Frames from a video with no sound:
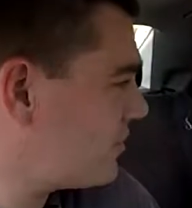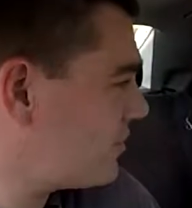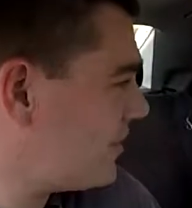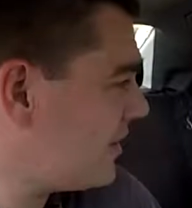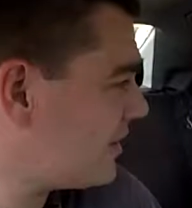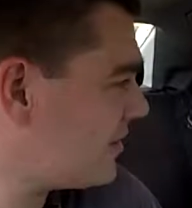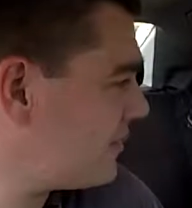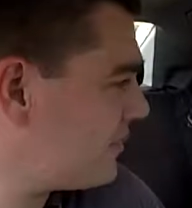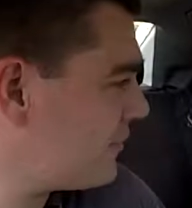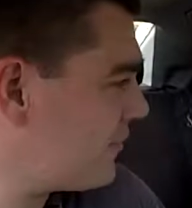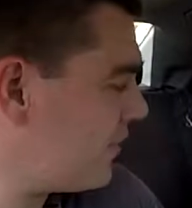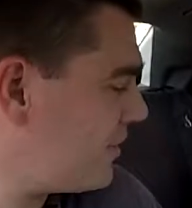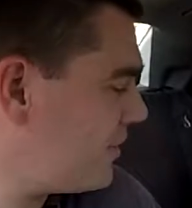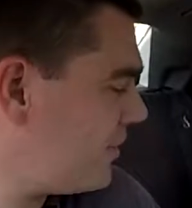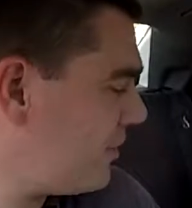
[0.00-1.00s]
good luck on
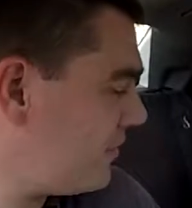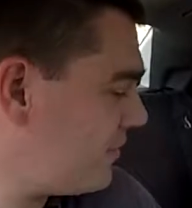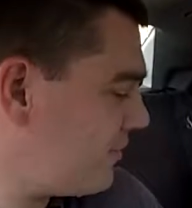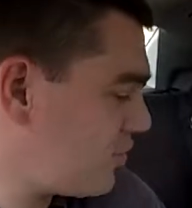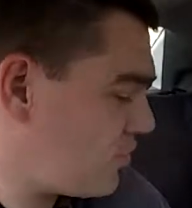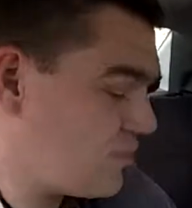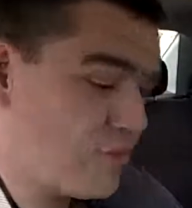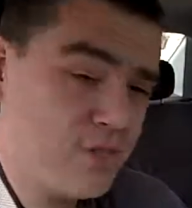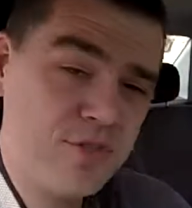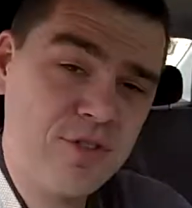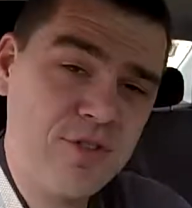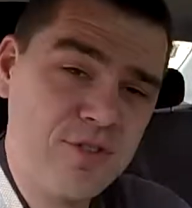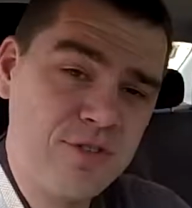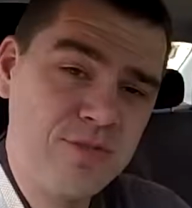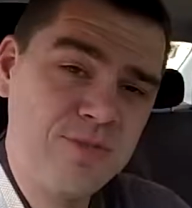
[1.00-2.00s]
finding the
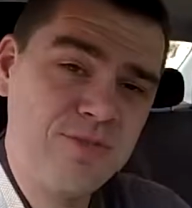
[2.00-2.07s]
shoes.